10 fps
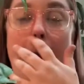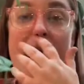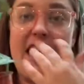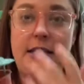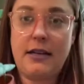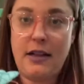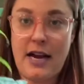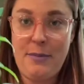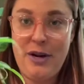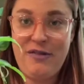It's a
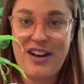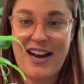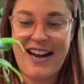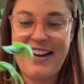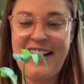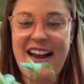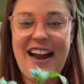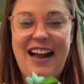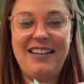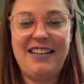climbing vine,
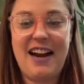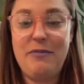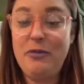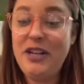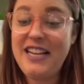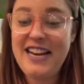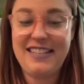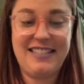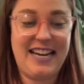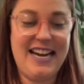and I'm really
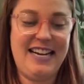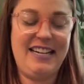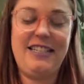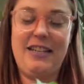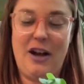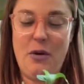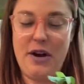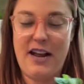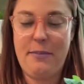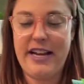excited to own
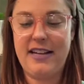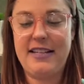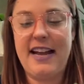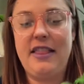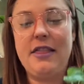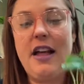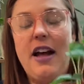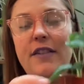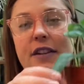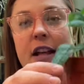it because I
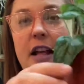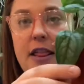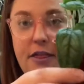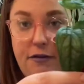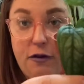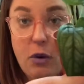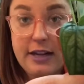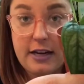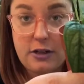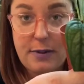love the
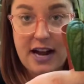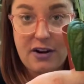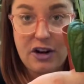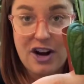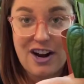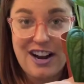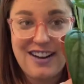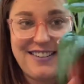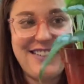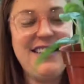foliage pattern on
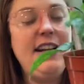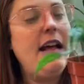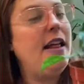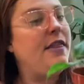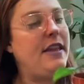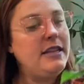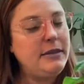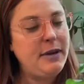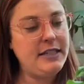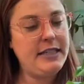it. This
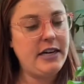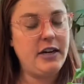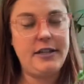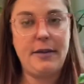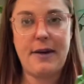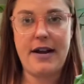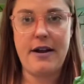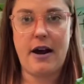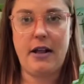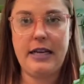Monstera, to my
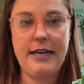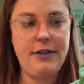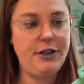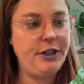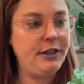knowledge,